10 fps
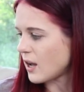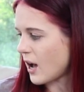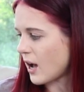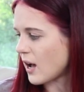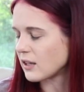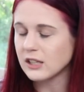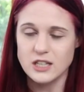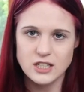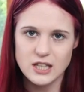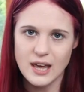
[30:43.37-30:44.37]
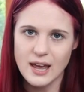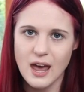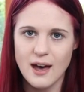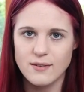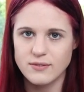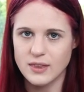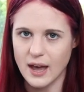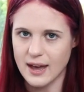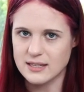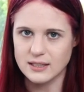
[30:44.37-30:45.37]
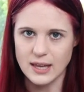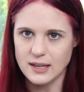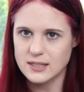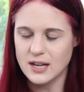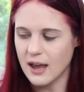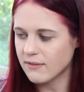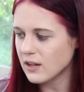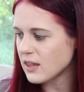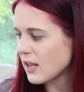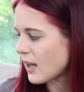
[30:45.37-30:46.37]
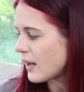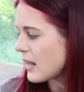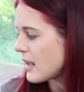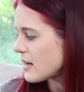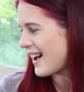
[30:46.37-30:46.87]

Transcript: uh, list that I have that has links to everything on it.